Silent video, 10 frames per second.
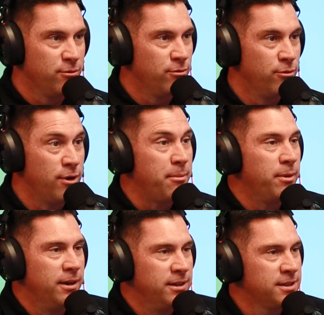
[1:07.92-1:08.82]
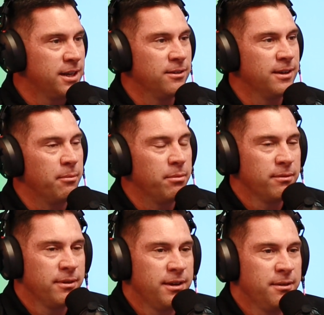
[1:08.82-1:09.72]
rapidly scaled up.
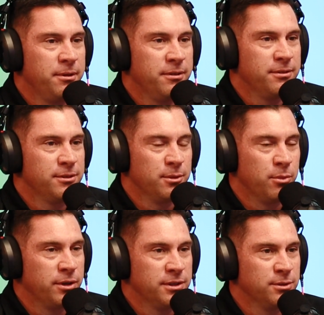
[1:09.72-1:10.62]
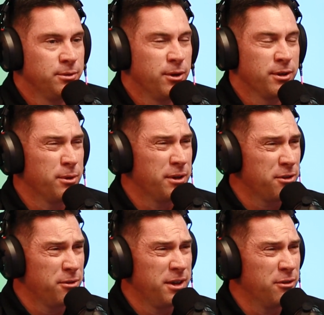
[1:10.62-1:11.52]
I mean, to the point is we've got,
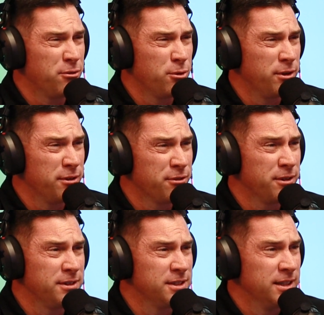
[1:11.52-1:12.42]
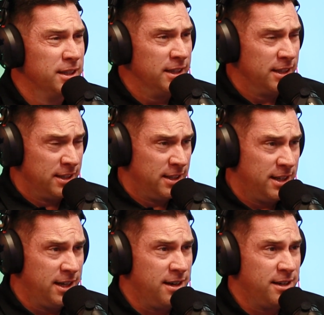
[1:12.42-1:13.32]
3 or 4 different
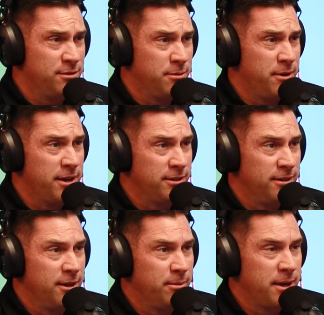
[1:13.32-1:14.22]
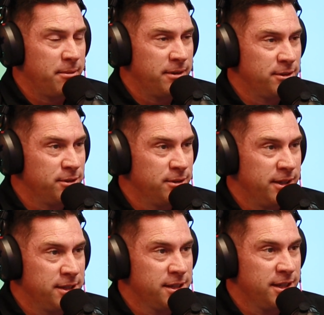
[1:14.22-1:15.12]
airlines from around the globe coming
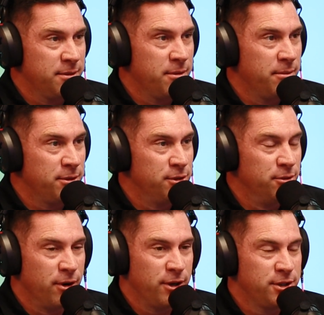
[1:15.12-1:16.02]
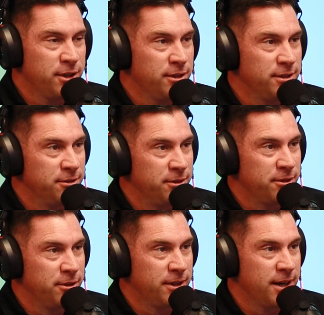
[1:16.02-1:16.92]
to SA at the moment to do roadshows and
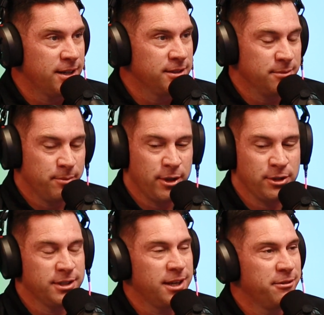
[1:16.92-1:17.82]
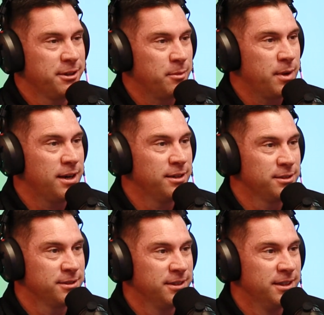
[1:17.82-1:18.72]
recruit guys and poach South African
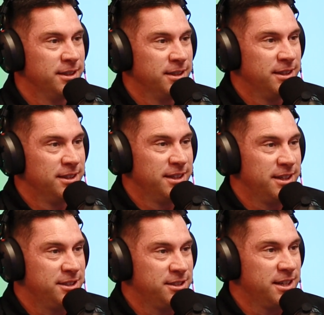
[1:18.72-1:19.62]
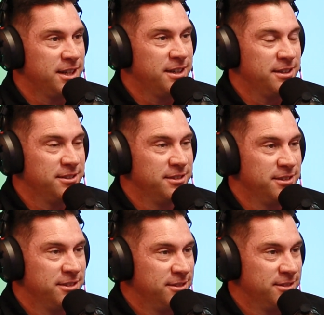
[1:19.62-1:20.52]
pilots. It's
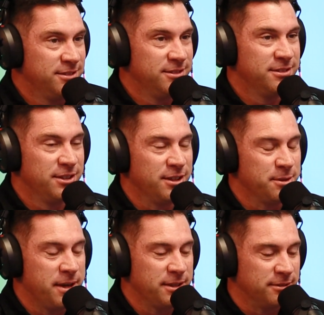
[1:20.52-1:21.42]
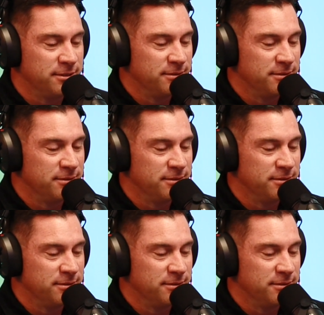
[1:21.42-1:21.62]
it's massive.